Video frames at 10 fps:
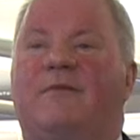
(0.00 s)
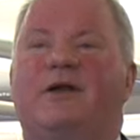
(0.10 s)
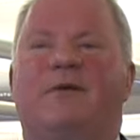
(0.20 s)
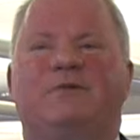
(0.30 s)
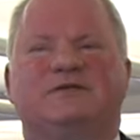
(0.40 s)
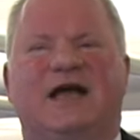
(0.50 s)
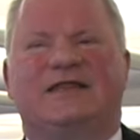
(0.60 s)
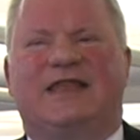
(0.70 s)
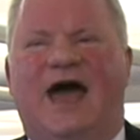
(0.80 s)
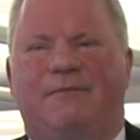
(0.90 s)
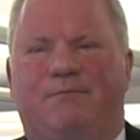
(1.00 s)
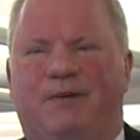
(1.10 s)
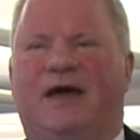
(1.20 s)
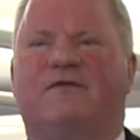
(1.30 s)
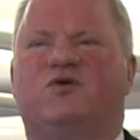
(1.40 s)
coming up. It's not that
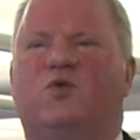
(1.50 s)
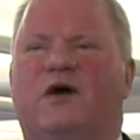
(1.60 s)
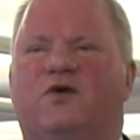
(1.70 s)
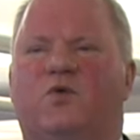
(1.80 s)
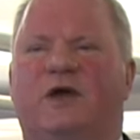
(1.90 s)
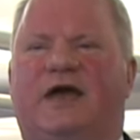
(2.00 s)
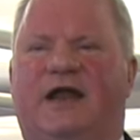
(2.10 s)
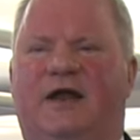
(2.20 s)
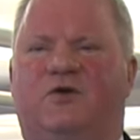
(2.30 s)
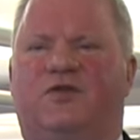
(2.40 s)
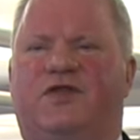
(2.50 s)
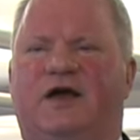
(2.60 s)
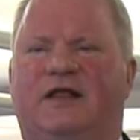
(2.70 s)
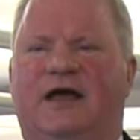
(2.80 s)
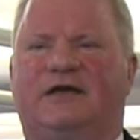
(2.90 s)
big of a weather weekend, I don't
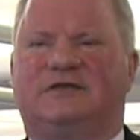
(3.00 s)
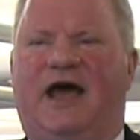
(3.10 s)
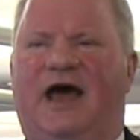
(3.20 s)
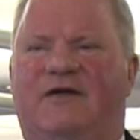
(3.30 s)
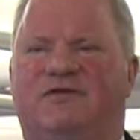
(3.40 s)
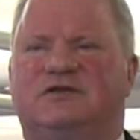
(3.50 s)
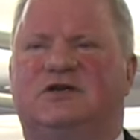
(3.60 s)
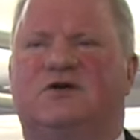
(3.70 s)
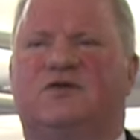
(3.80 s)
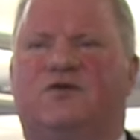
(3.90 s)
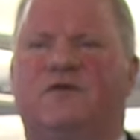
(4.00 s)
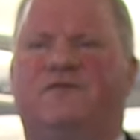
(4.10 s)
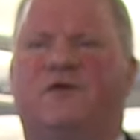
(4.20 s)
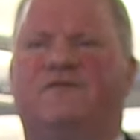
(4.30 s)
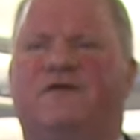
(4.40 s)
think, like it's ahead of us here 3,
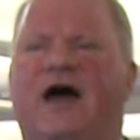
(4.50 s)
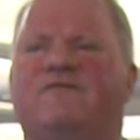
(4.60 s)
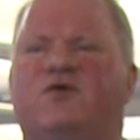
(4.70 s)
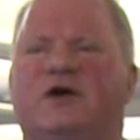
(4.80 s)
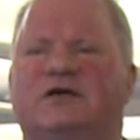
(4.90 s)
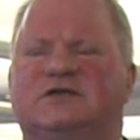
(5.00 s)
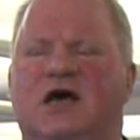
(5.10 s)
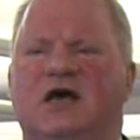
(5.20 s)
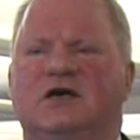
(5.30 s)
4, 5 weeks.